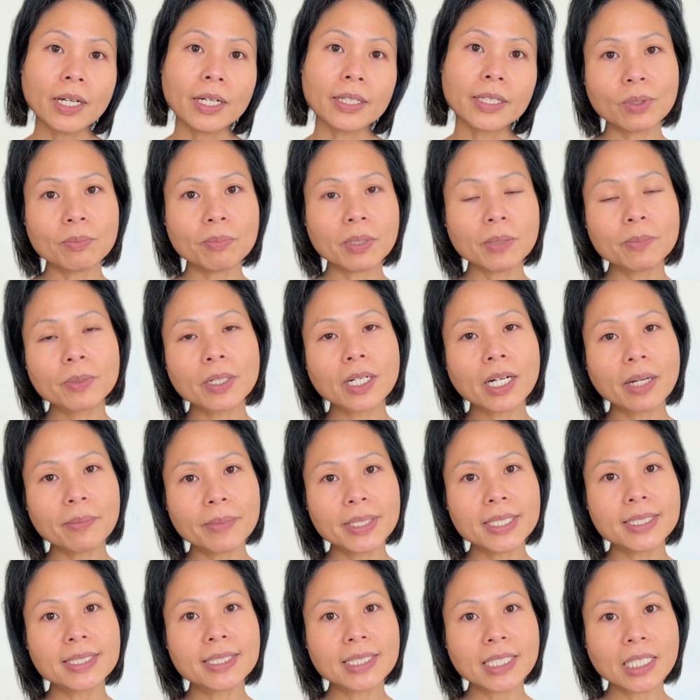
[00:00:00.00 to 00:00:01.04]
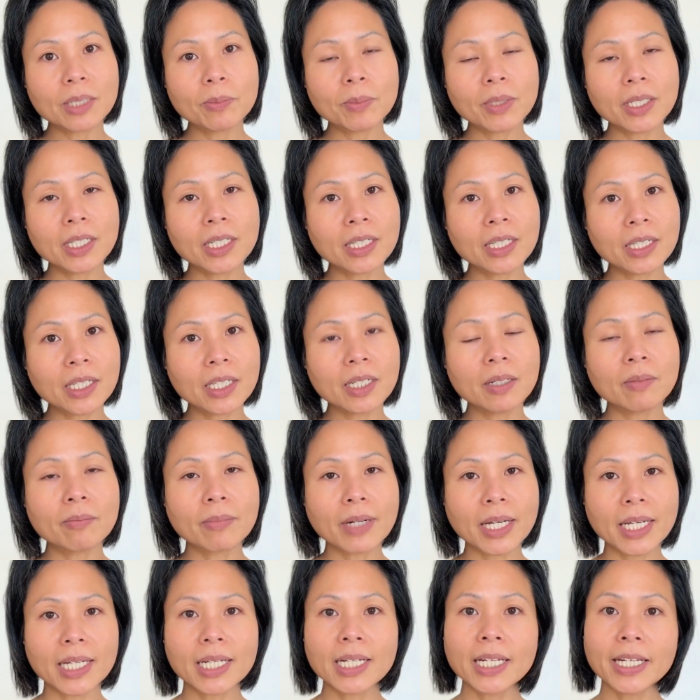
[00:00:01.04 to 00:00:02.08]
When people come and see me in
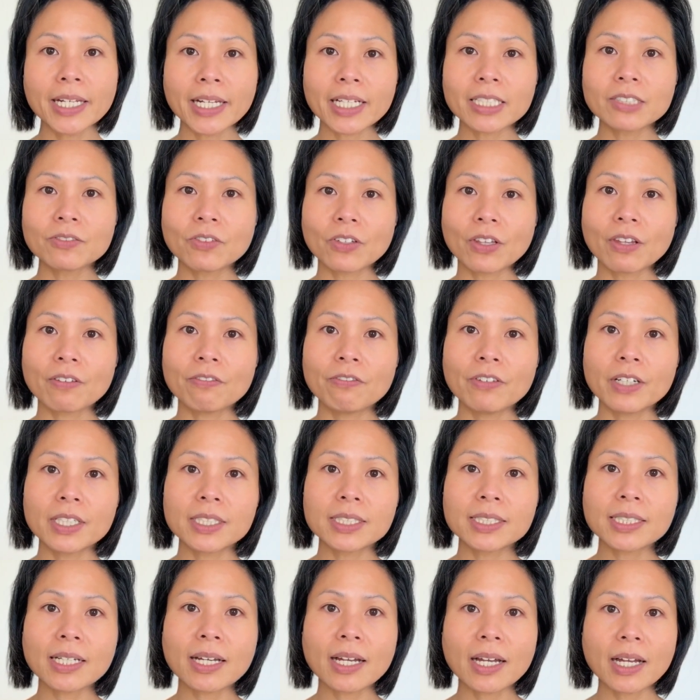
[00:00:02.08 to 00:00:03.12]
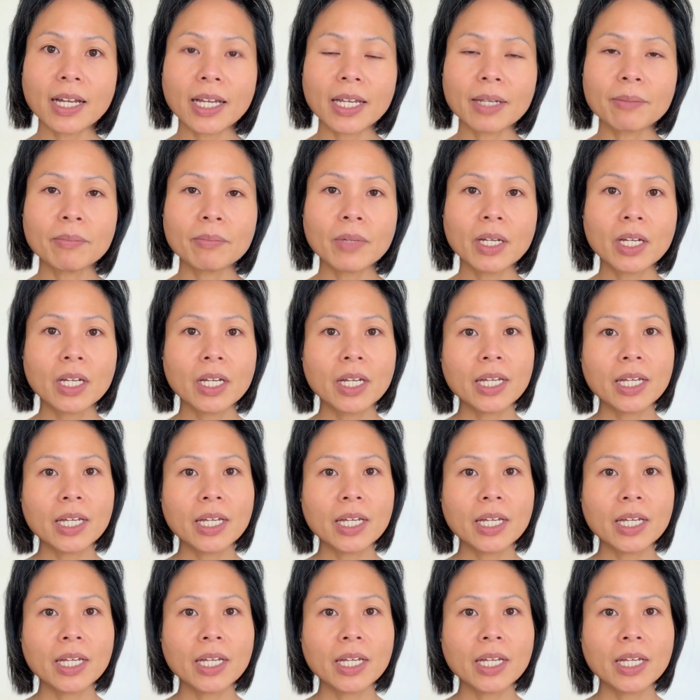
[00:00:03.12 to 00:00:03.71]
my clinics for the first time,